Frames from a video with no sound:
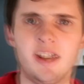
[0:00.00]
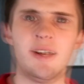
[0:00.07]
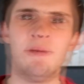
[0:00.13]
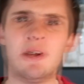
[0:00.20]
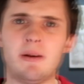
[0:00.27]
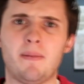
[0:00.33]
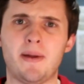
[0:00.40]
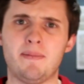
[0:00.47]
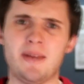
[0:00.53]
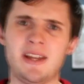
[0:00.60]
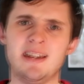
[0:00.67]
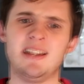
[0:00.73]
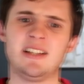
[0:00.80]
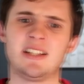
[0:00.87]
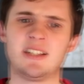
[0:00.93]
I'm thinking about
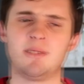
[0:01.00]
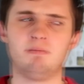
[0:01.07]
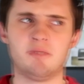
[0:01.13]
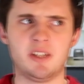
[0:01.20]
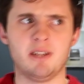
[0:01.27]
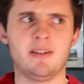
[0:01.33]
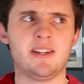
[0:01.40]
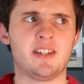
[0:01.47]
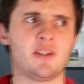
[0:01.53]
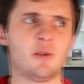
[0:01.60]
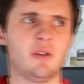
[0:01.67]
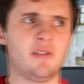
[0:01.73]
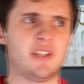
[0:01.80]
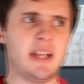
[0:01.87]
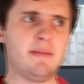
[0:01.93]
making this series a
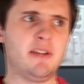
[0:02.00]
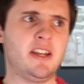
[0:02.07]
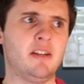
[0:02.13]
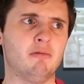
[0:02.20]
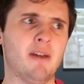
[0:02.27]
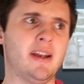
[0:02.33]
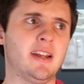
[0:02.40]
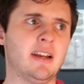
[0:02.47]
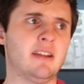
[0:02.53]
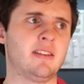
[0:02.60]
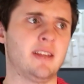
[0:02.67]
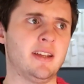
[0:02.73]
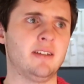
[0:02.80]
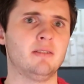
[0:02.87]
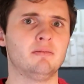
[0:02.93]
sort of semi-regular
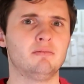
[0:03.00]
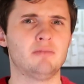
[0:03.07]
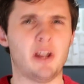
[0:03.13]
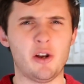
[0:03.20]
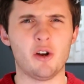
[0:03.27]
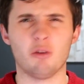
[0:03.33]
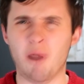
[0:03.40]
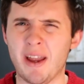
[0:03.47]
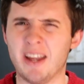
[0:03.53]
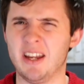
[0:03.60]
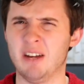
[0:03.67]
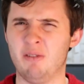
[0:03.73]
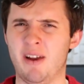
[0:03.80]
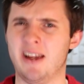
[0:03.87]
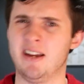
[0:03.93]
thing. Not a
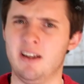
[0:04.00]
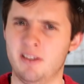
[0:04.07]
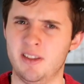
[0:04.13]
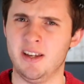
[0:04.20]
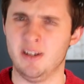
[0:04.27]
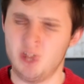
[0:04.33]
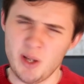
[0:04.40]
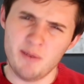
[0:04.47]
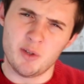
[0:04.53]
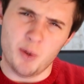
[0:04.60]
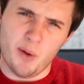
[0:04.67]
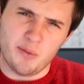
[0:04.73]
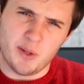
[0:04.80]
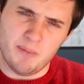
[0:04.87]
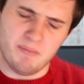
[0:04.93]
regular thing. Just every so
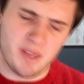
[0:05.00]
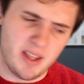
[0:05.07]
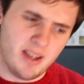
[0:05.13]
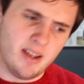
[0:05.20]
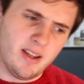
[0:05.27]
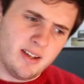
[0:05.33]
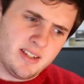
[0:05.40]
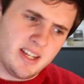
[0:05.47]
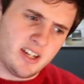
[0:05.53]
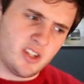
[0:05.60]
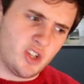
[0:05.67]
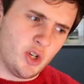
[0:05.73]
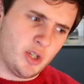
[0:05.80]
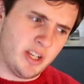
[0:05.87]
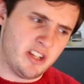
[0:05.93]
often, take a
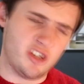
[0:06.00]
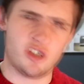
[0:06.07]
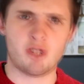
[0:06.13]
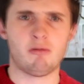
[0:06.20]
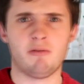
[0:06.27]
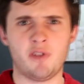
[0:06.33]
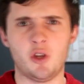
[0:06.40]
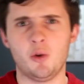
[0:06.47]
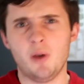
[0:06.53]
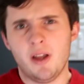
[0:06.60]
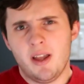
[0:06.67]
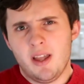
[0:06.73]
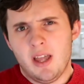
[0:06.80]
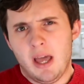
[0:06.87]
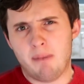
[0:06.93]
Tuesday to just review
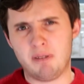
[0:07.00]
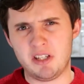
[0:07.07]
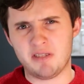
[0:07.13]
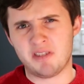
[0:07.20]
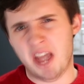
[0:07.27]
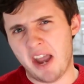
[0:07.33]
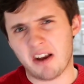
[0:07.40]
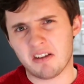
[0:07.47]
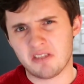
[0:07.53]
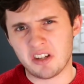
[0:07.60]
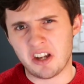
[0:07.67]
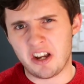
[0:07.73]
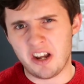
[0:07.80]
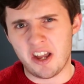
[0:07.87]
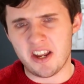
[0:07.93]
a piece of tech
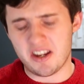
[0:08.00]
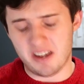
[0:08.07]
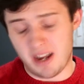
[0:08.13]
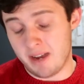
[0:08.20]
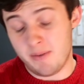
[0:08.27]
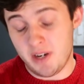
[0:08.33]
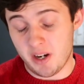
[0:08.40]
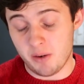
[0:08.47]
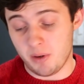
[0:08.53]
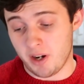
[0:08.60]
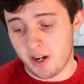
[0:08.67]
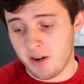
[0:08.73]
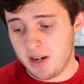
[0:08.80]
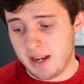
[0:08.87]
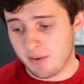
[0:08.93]
that I like. I
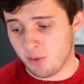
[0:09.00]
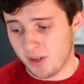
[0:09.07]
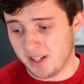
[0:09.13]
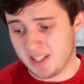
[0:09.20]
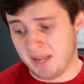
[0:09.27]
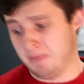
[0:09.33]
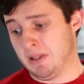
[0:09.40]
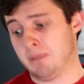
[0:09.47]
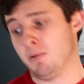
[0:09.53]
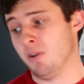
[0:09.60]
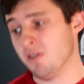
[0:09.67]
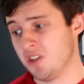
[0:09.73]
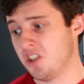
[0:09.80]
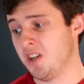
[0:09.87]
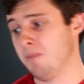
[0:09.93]
only ever accept
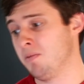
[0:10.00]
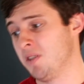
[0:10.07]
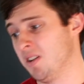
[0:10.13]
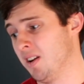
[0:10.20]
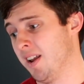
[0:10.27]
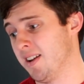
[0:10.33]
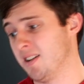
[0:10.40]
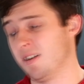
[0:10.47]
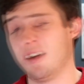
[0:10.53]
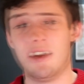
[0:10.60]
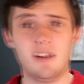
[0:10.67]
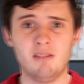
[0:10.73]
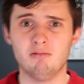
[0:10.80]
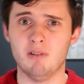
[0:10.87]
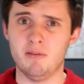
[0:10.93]
sponsorships
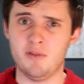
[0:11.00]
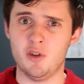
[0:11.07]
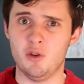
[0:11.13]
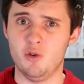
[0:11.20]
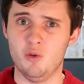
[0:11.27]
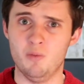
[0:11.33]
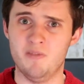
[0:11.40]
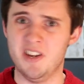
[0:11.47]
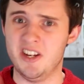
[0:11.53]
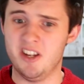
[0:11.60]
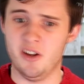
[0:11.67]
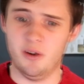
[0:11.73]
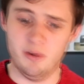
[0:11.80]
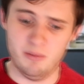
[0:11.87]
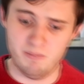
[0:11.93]
and review
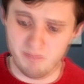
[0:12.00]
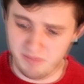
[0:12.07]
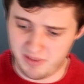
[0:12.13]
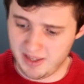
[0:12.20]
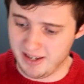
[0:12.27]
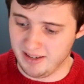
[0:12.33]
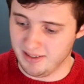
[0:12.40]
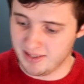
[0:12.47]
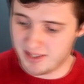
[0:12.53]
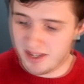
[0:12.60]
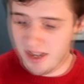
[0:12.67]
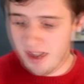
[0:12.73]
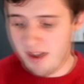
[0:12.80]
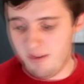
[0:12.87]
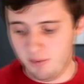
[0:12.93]
video
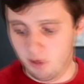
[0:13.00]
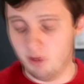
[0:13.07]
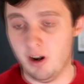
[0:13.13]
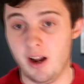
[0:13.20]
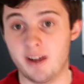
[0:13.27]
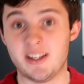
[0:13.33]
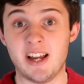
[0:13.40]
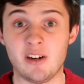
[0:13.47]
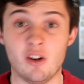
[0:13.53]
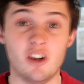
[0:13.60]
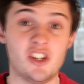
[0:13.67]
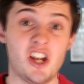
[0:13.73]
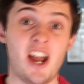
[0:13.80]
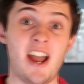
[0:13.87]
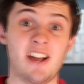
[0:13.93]
things for
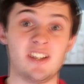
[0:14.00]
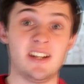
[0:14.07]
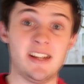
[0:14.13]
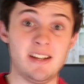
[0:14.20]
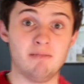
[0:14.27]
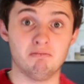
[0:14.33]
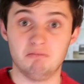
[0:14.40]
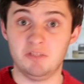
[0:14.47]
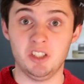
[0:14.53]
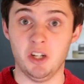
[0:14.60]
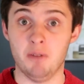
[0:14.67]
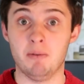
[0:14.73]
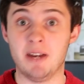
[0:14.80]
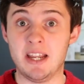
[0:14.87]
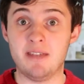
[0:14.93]
technology I actually
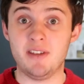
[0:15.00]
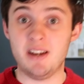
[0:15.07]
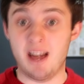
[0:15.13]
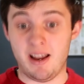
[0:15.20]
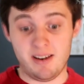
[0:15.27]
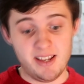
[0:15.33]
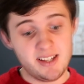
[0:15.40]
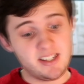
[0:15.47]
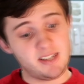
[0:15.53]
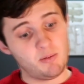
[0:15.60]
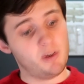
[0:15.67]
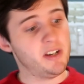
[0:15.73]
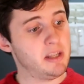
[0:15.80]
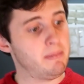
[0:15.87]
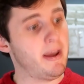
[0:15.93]
believe in. And this is
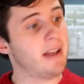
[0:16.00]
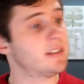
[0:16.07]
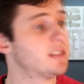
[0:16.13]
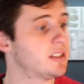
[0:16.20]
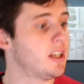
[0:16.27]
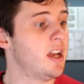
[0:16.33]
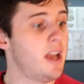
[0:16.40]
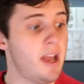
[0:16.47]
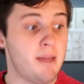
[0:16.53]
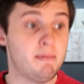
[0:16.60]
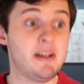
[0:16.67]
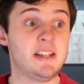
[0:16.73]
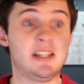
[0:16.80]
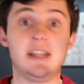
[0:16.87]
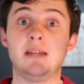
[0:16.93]
one of the best
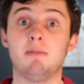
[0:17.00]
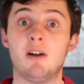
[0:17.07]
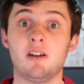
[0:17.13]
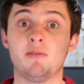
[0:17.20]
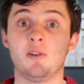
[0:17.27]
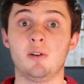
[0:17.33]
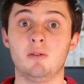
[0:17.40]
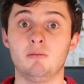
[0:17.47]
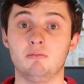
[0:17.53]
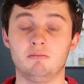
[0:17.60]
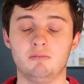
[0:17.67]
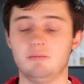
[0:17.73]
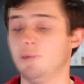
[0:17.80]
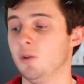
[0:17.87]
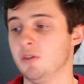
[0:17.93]
PC
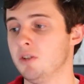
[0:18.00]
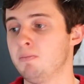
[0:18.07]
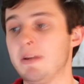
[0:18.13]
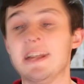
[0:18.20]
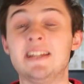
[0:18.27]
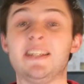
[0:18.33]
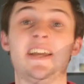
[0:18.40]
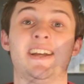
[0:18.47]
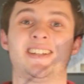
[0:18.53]
microphone or just PC